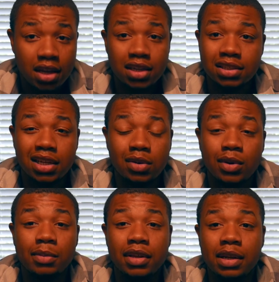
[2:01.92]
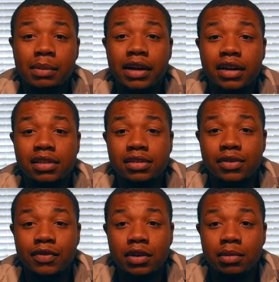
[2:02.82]
Cause I didn't want to be in the barracks.
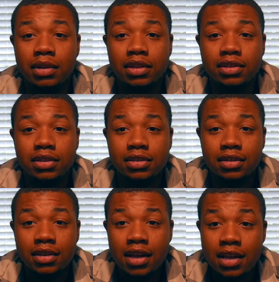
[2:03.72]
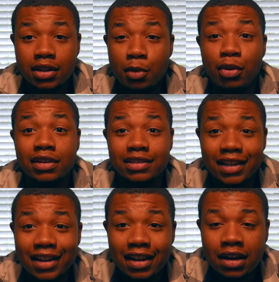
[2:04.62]
You feel me? That shit
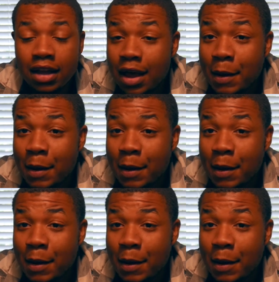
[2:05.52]
depressing in there.